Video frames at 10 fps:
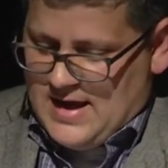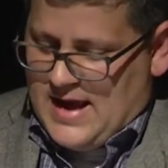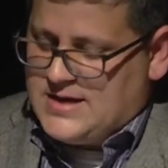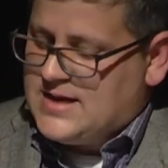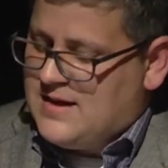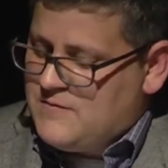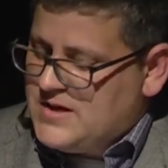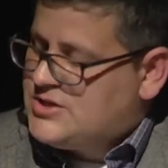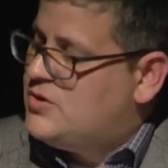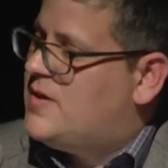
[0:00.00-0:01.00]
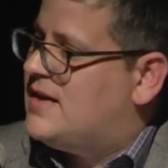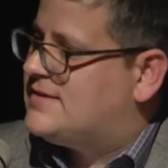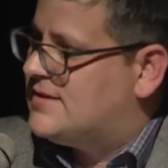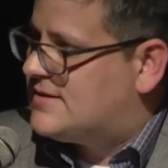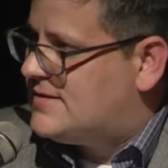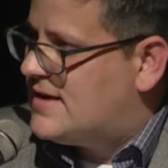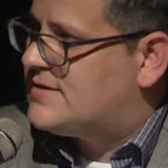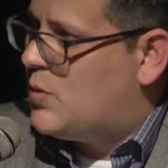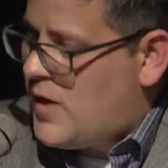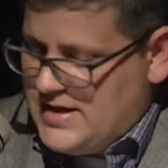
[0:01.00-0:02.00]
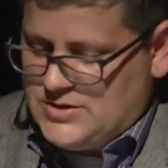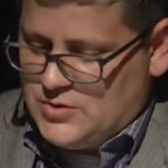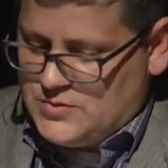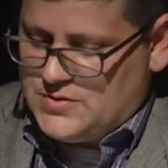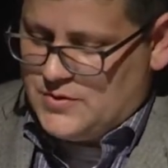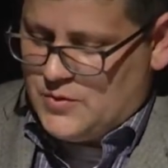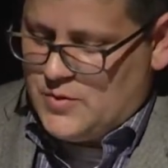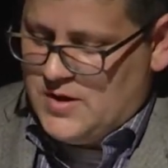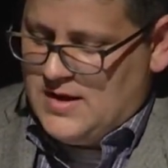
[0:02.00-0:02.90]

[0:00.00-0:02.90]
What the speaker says: and to convince you that success awaits you too.